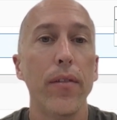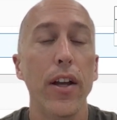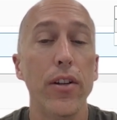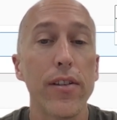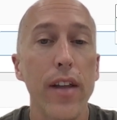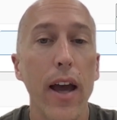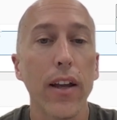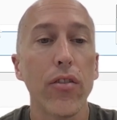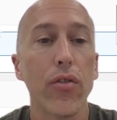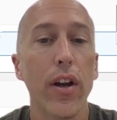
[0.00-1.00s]
your stack
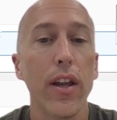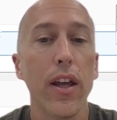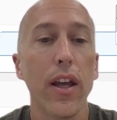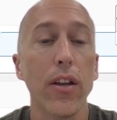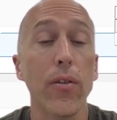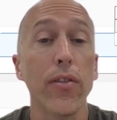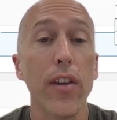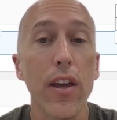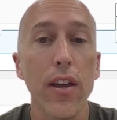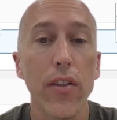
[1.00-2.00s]
is running, and you
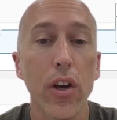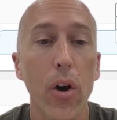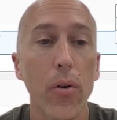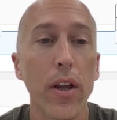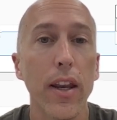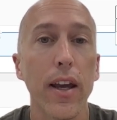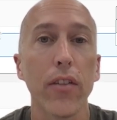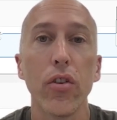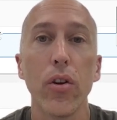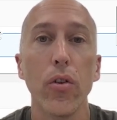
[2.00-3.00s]
see the code getting
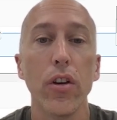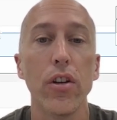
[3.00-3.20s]
executed.